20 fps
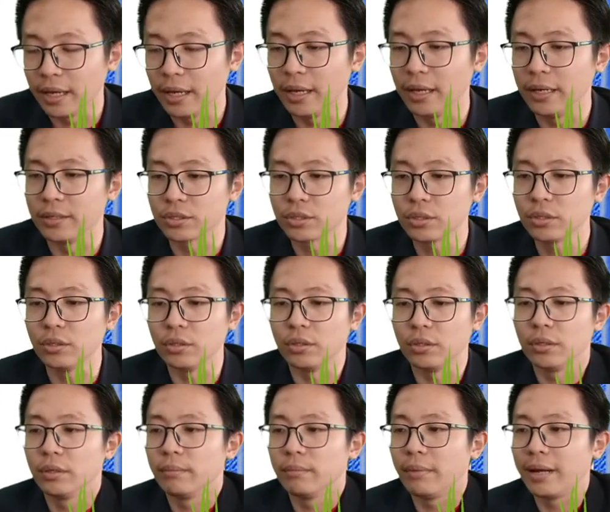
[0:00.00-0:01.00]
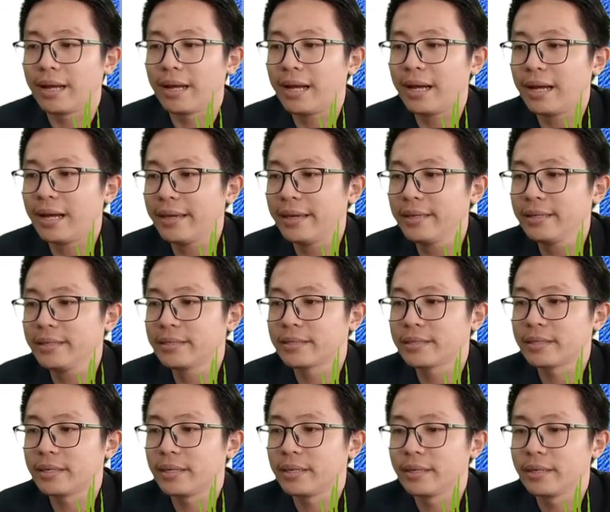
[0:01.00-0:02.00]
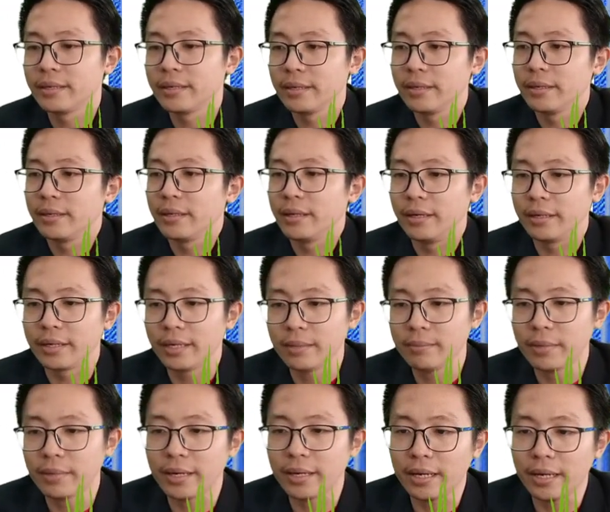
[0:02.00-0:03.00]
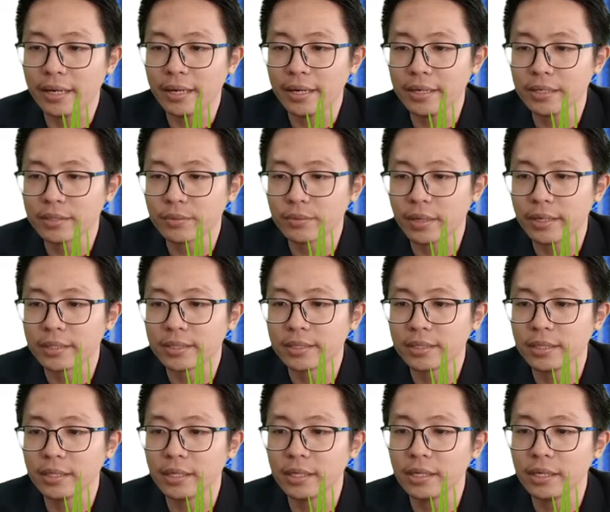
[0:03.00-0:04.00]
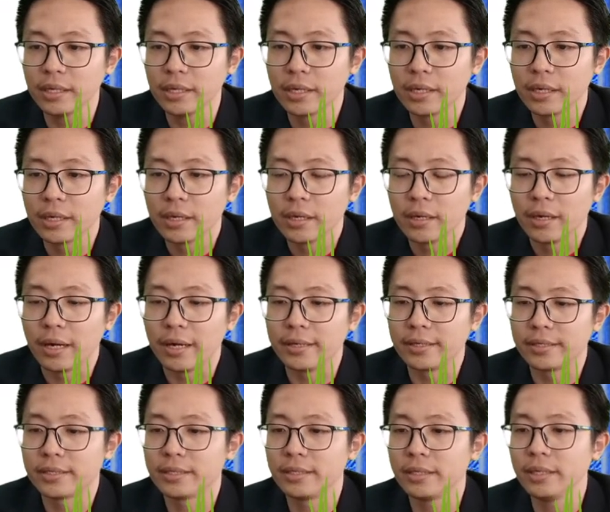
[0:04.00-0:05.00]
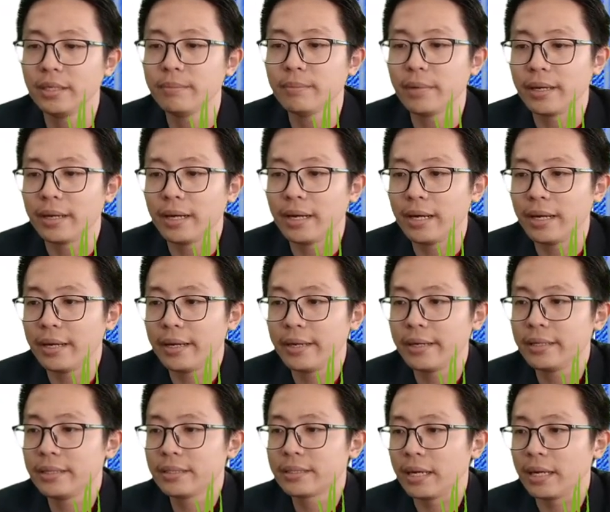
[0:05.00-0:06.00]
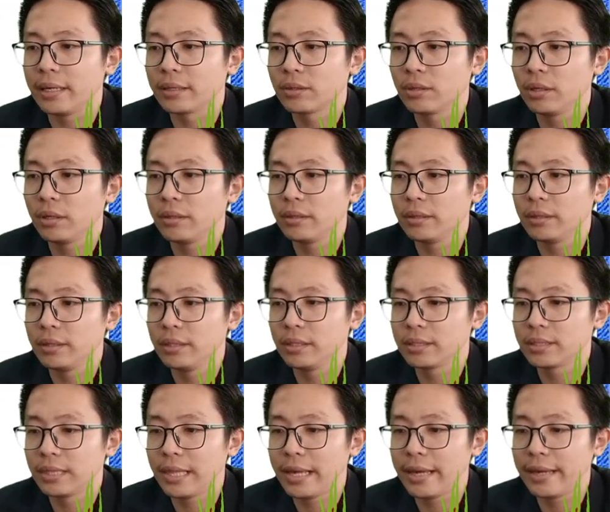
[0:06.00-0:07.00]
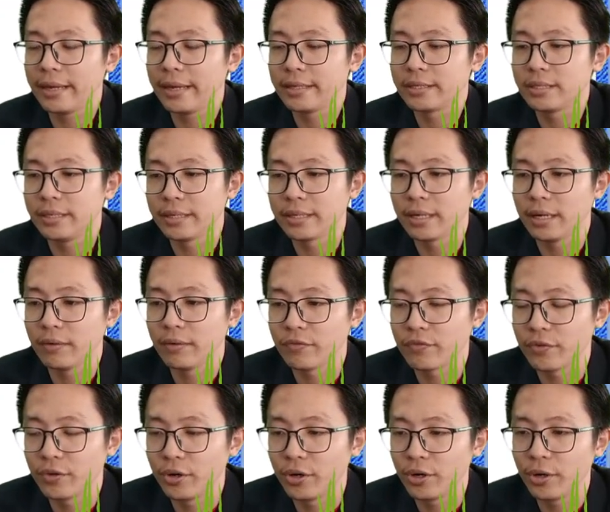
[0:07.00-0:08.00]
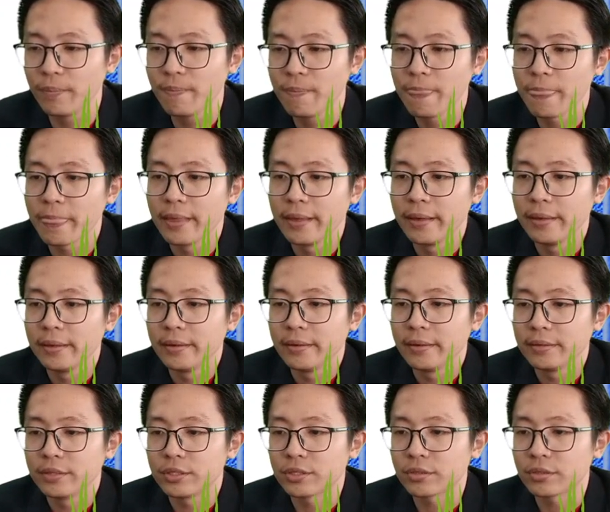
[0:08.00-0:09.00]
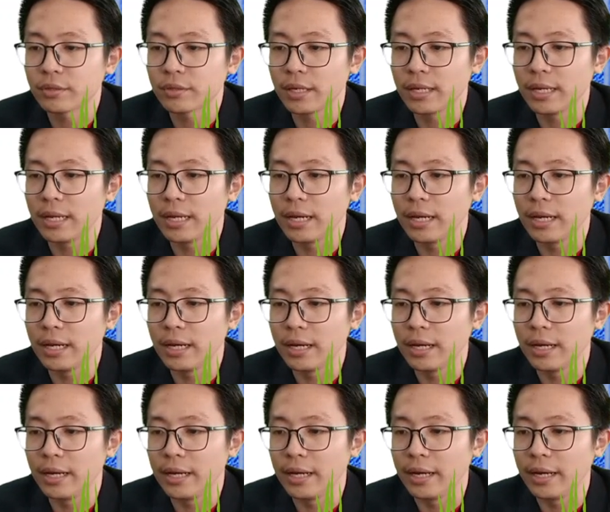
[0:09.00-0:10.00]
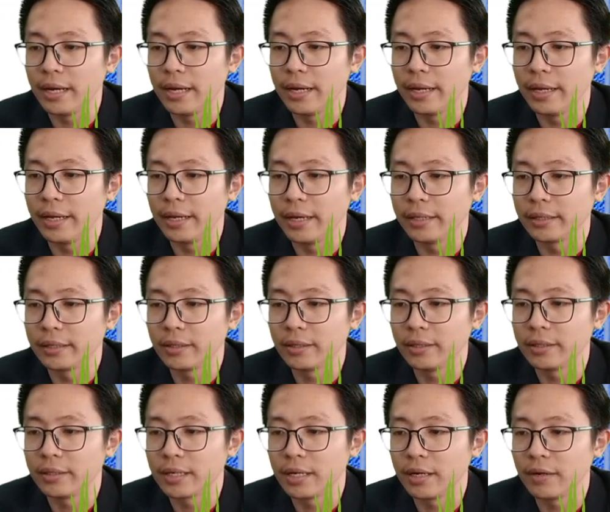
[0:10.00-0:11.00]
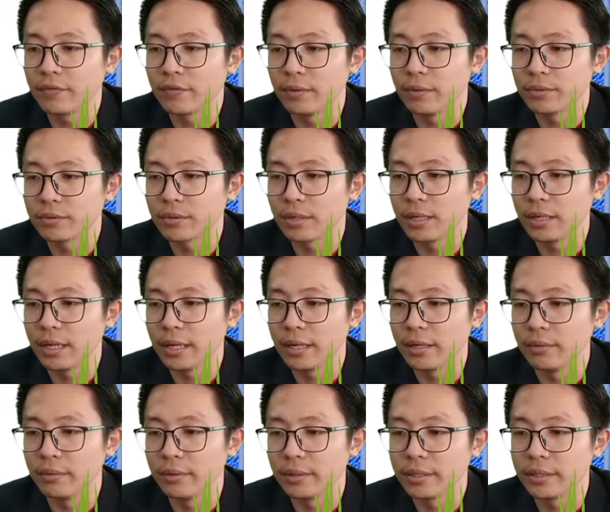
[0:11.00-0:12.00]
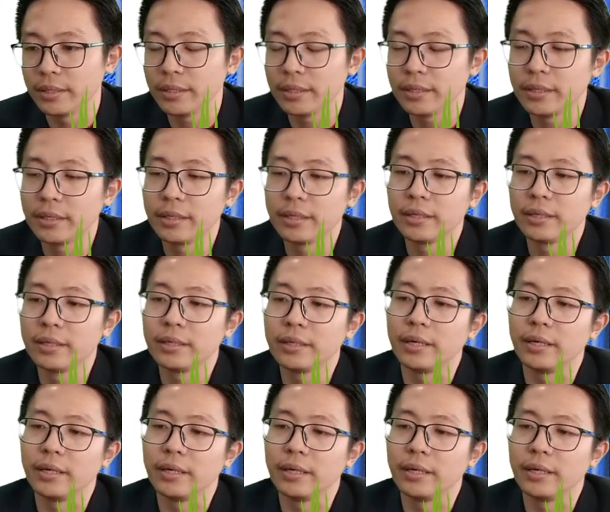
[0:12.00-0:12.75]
So my eyes, again, what I see my eyes. I thought this light actually come from straight line. I thought it come from straight line over here.